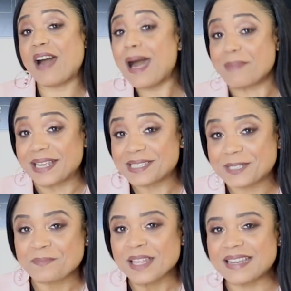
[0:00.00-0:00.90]

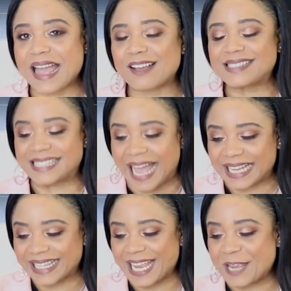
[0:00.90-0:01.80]
hobbies. Now,
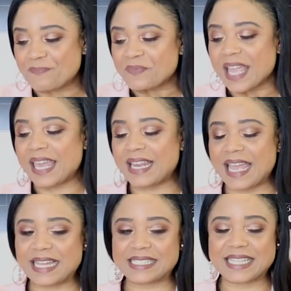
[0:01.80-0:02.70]
sadly, it
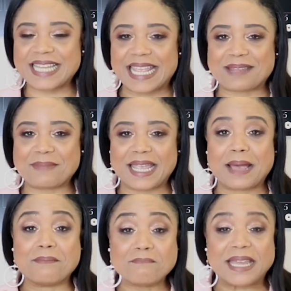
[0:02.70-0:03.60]
has taken me
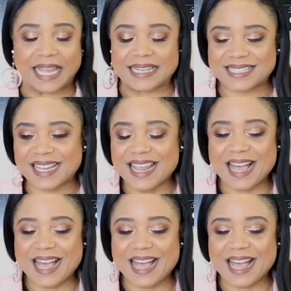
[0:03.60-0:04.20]
a minute